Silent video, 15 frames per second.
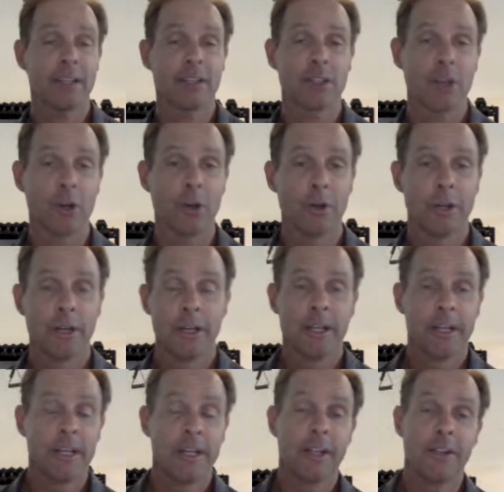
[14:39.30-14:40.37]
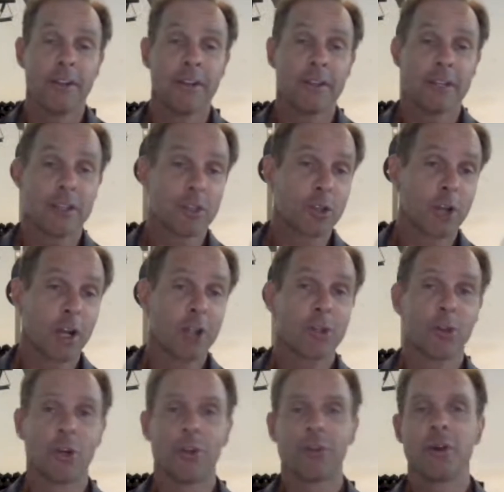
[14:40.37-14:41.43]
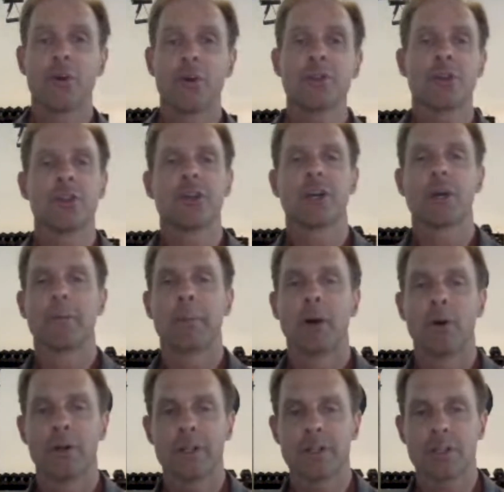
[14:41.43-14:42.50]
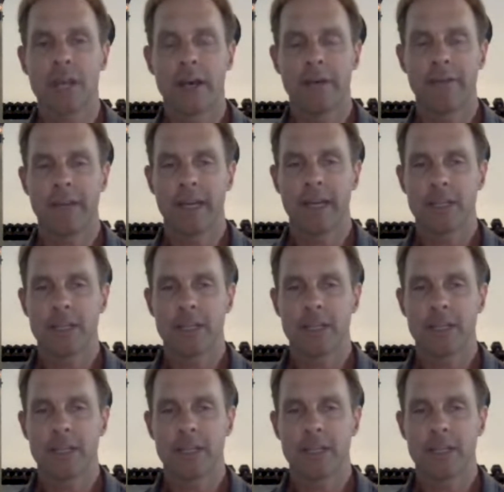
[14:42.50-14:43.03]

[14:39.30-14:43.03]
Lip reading: so, and structural. Those are the components of it.